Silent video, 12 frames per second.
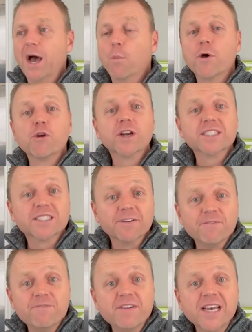whether it's the
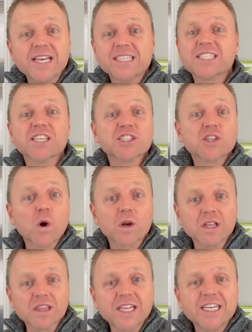Fizz, the
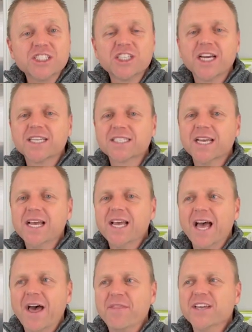Sodalicious.
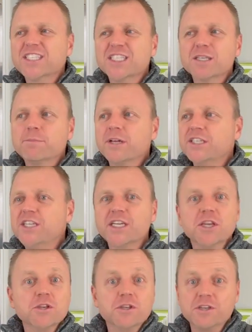This is the place you
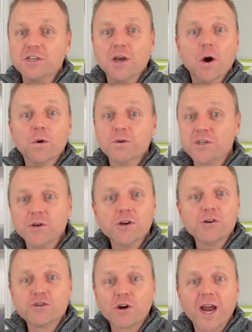can go do your
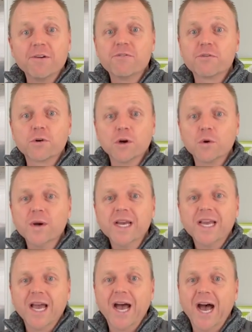drive-through.
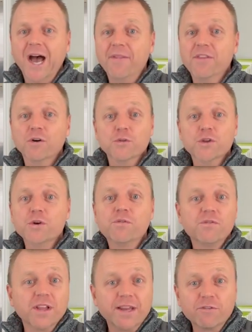They'll do
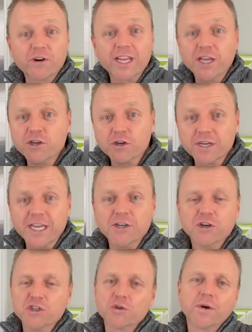flavoring in
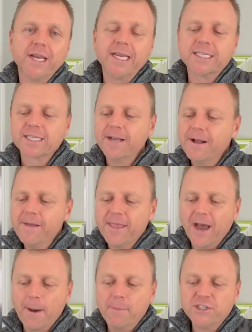your drinks,
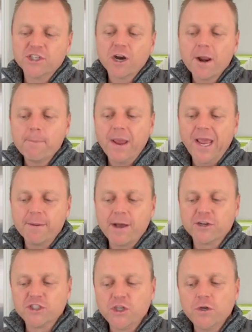but you're going to pay
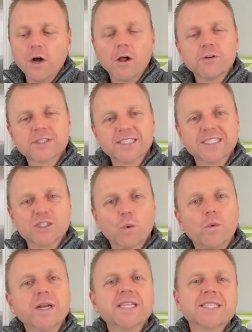about
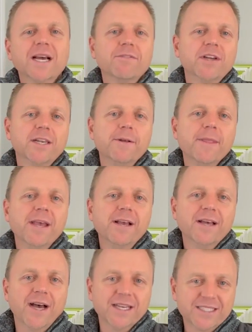
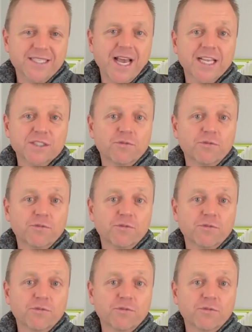$2.27